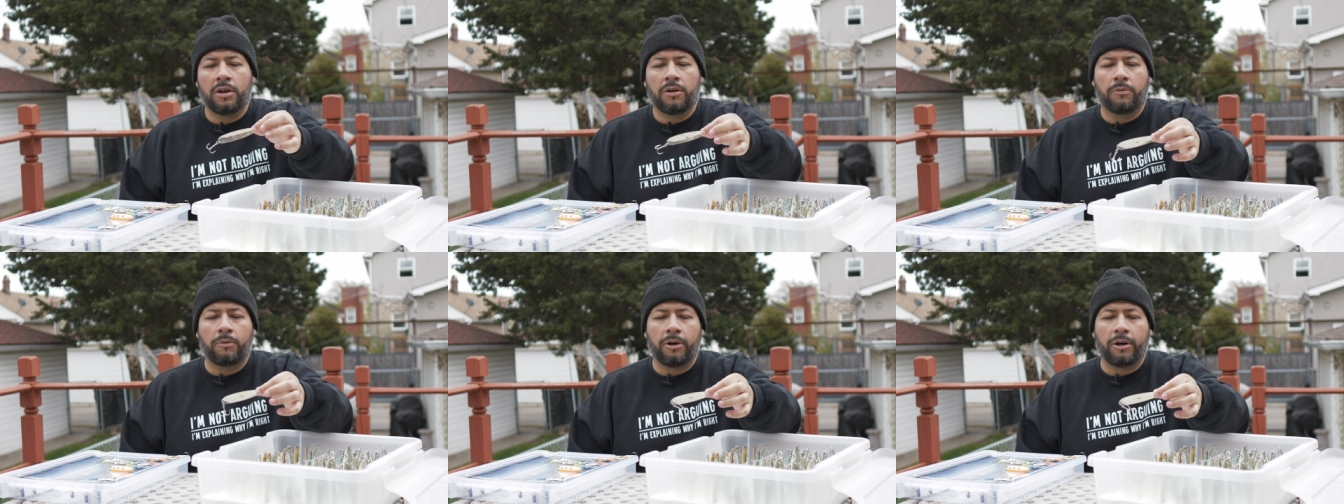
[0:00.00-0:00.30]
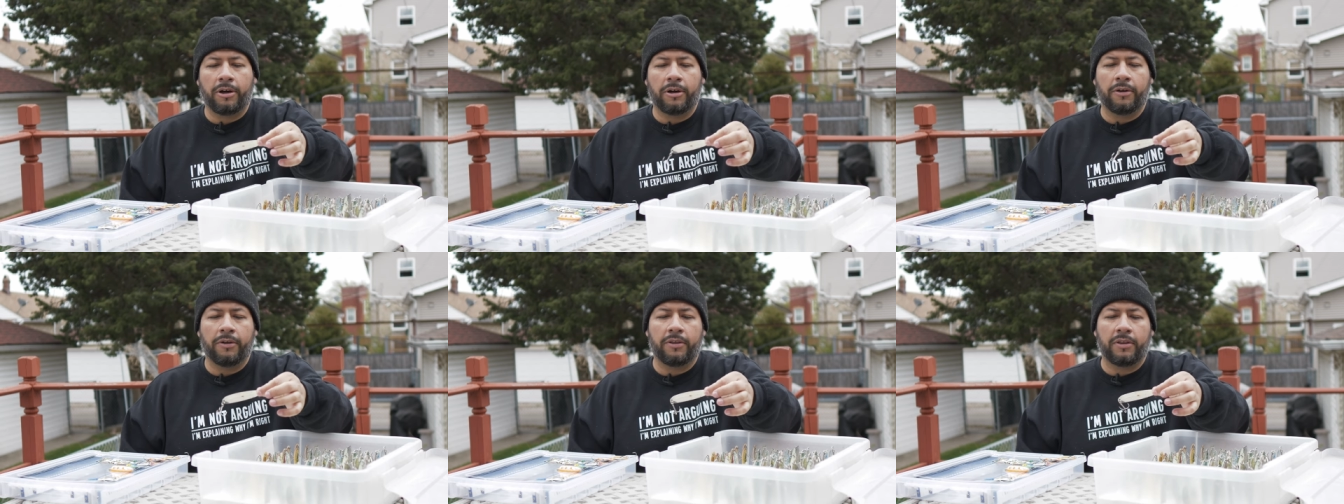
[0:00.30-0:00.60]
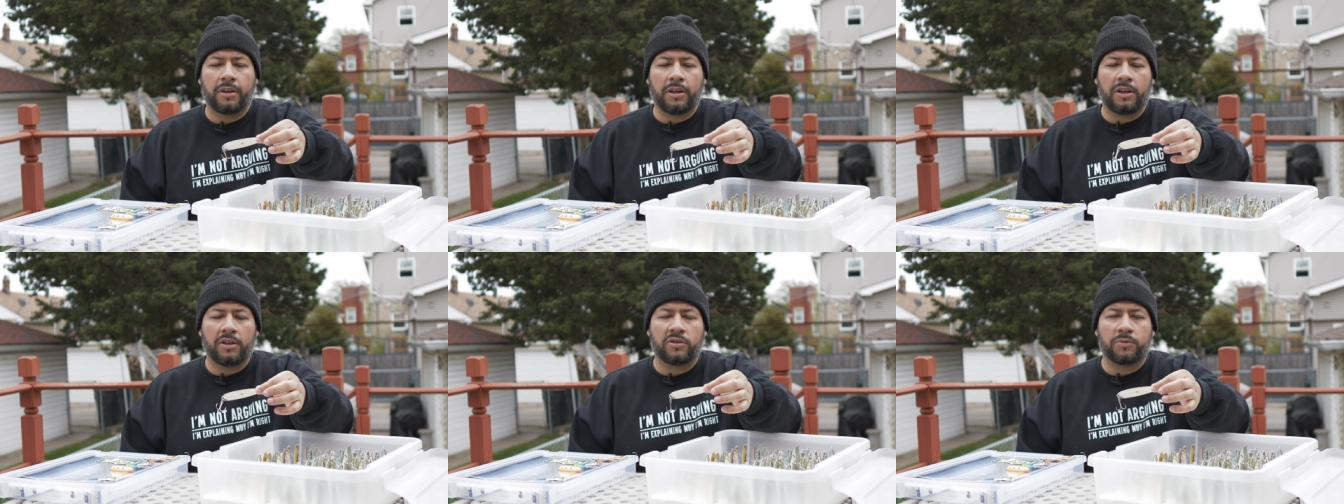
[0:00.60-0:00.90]
where
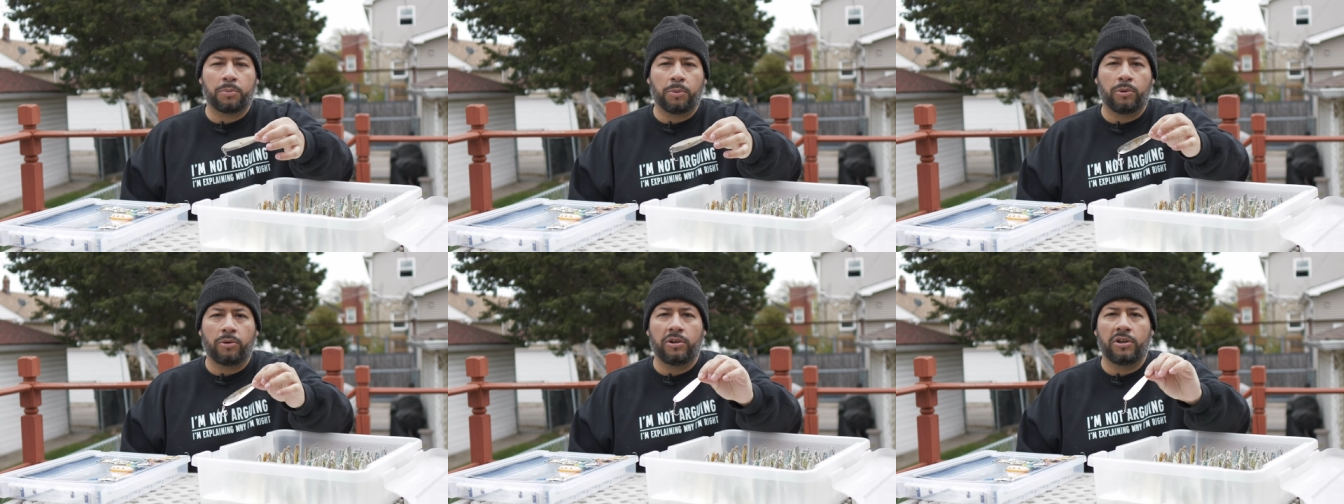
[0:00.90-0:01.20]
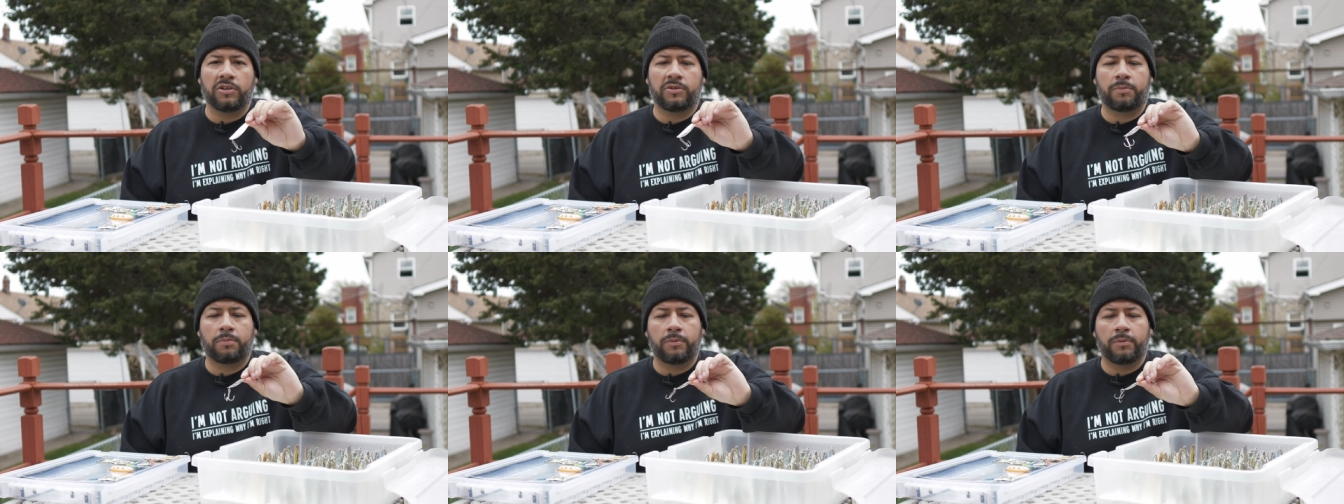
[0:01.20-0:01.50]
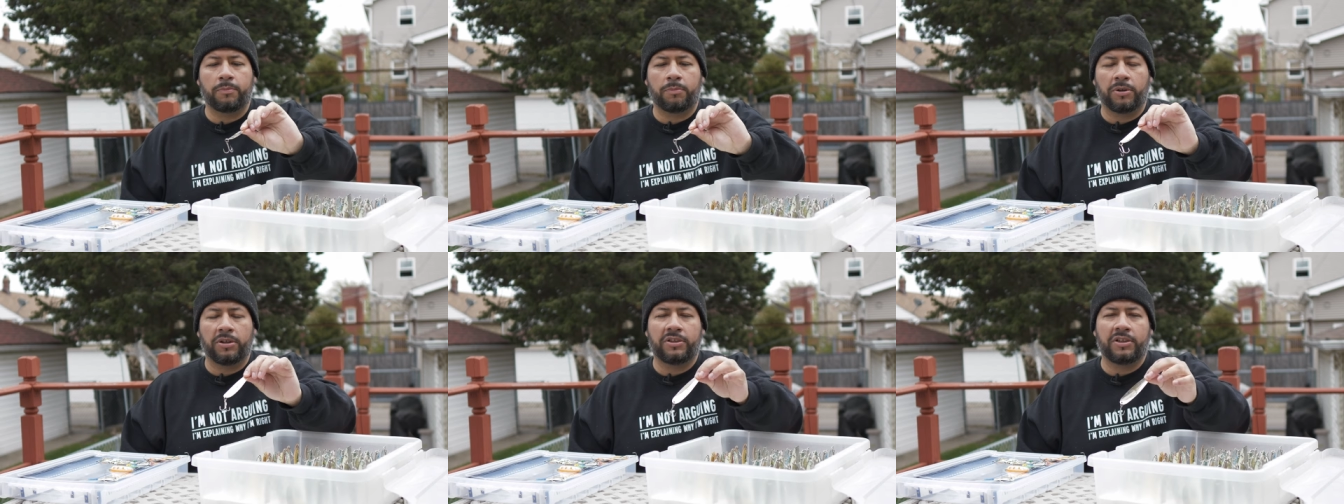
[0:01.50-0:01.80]
the spoon is
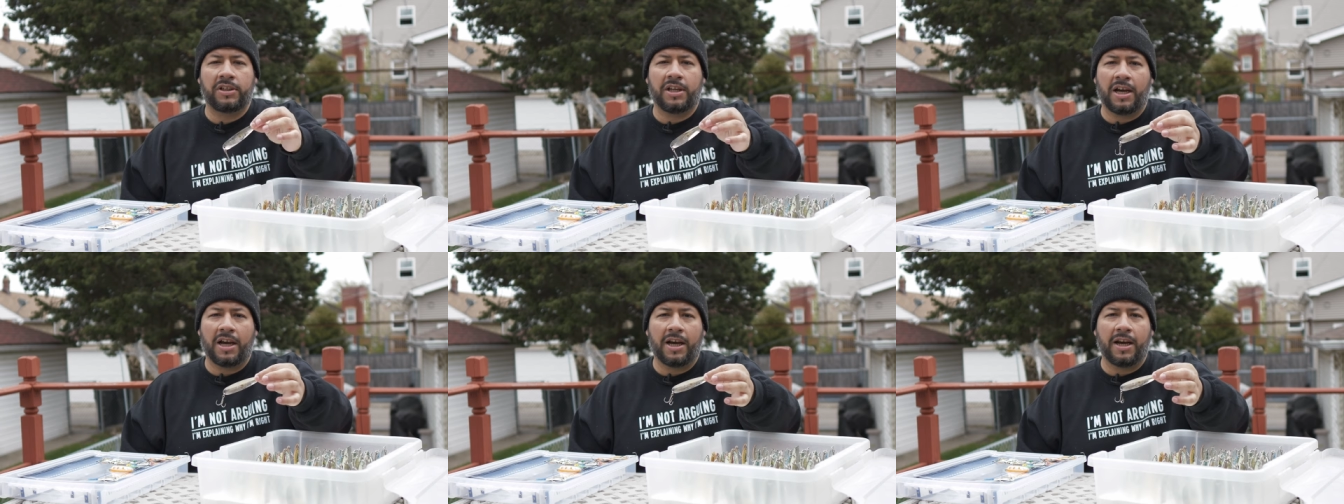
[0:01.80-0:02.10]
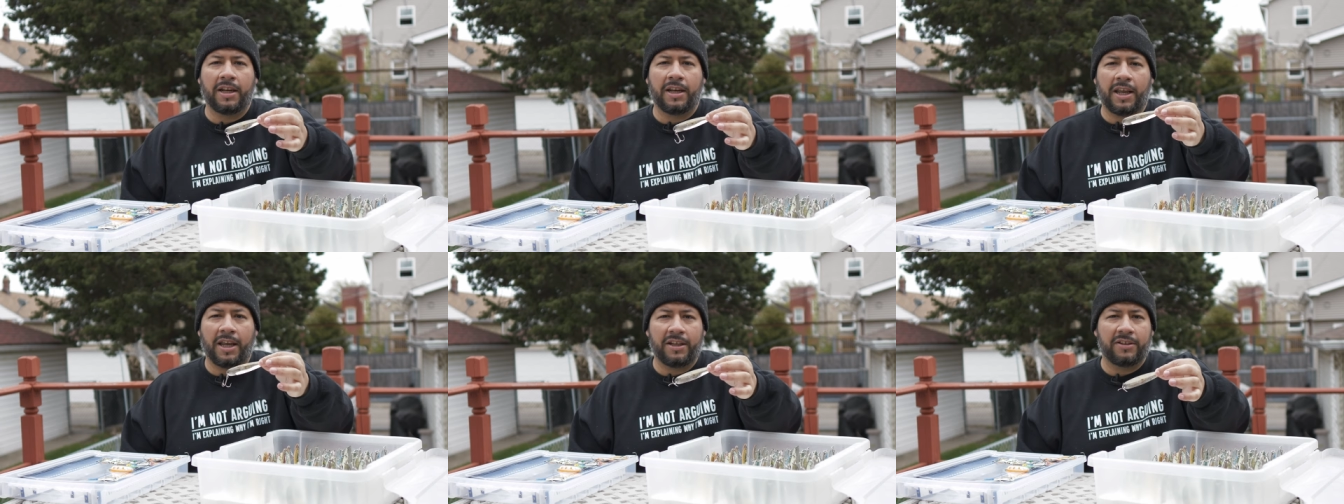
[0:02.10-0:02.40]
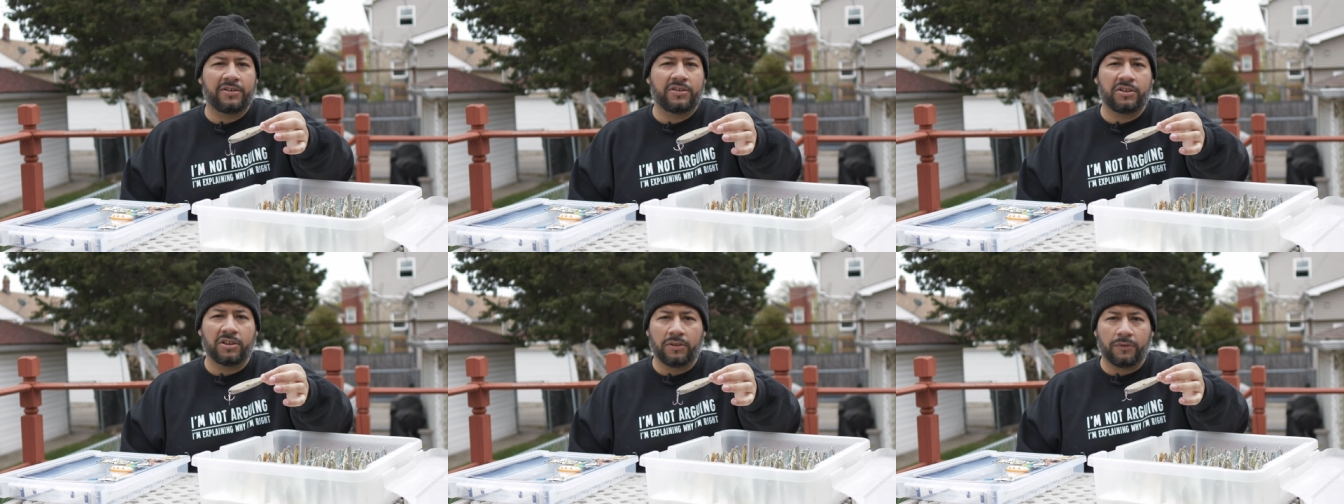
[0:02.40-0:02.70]
printed on a
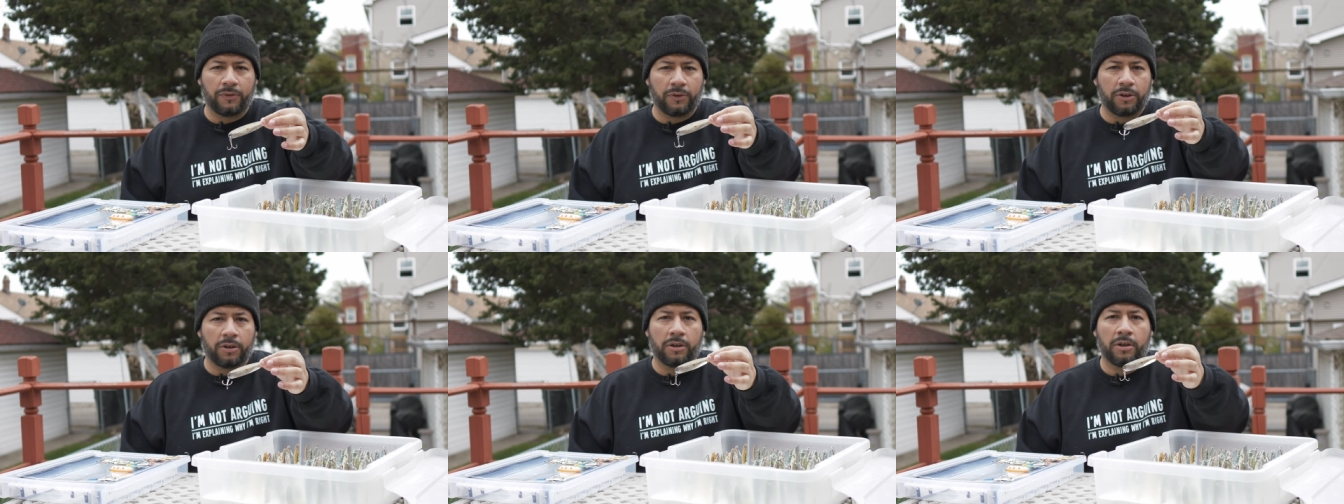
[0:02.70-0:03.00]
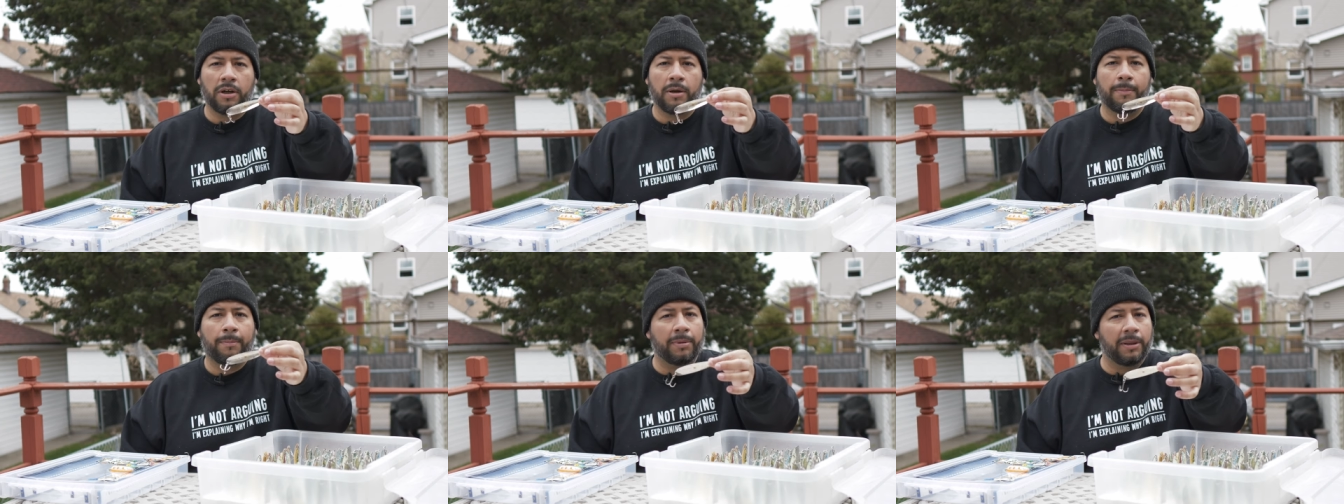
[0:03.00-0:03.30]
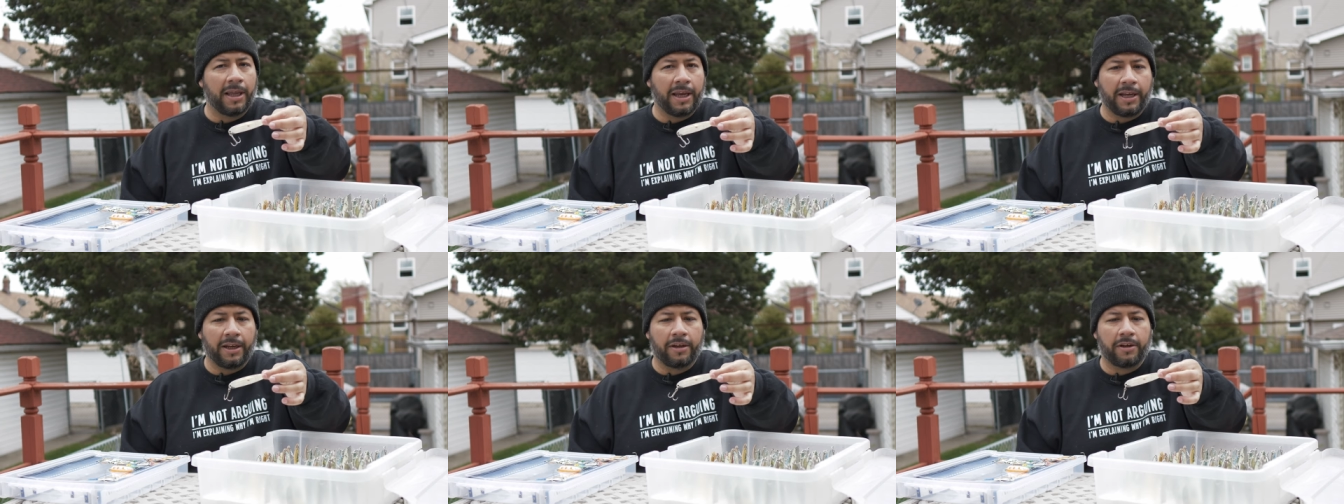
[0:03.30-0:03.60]
silver
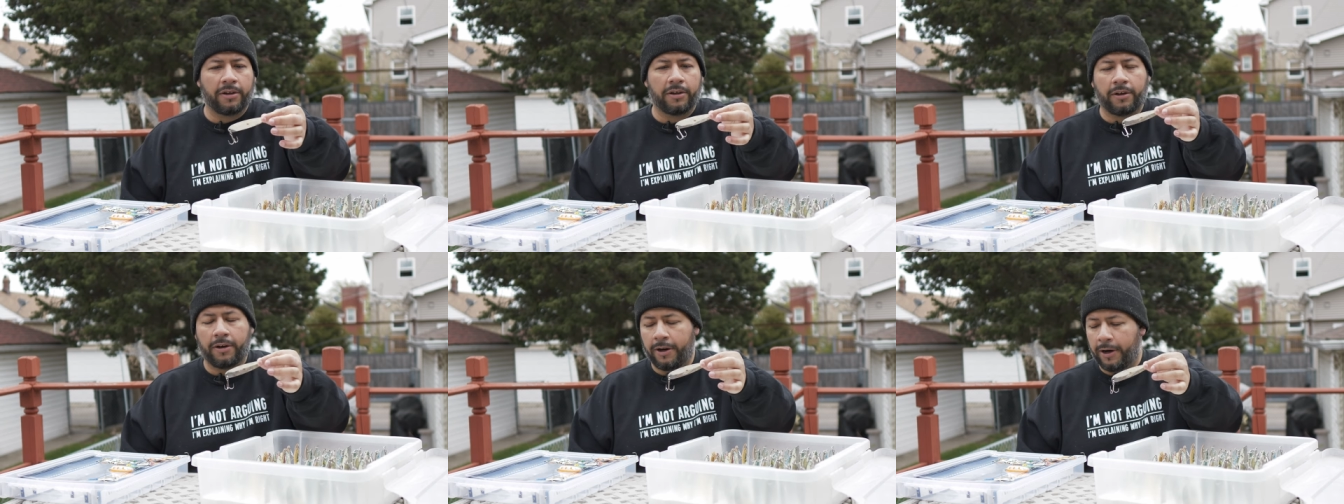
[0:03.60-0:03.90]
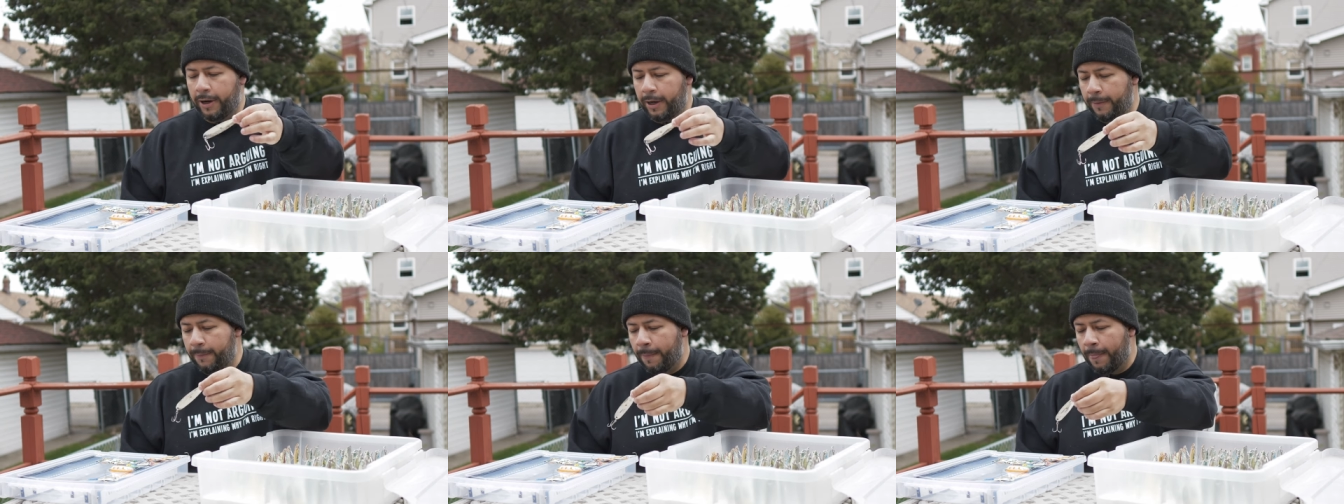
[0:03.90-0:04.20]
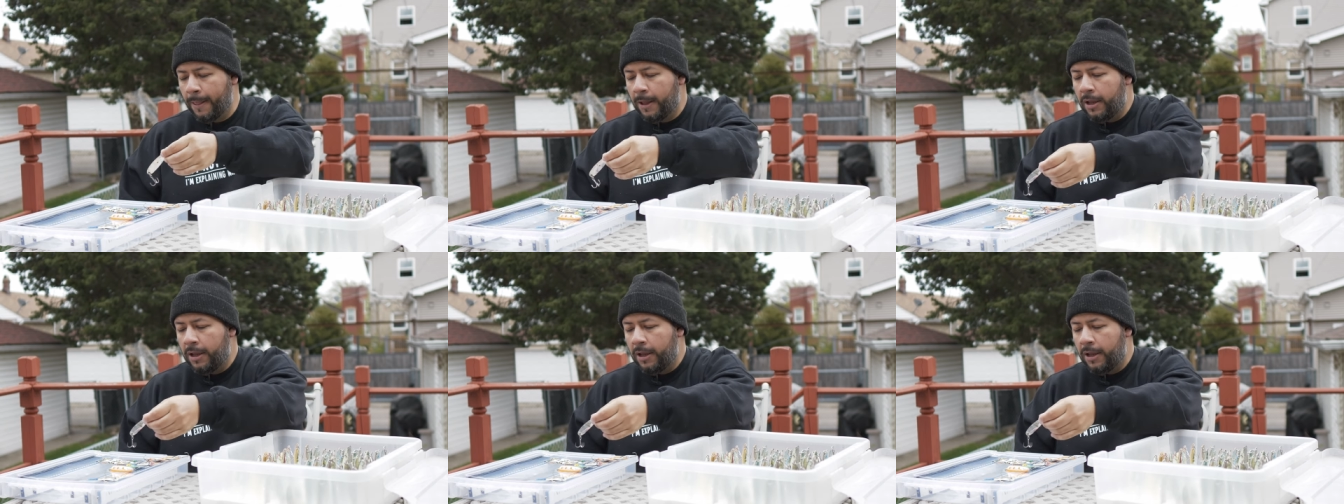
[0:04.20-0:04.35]
blank, all right?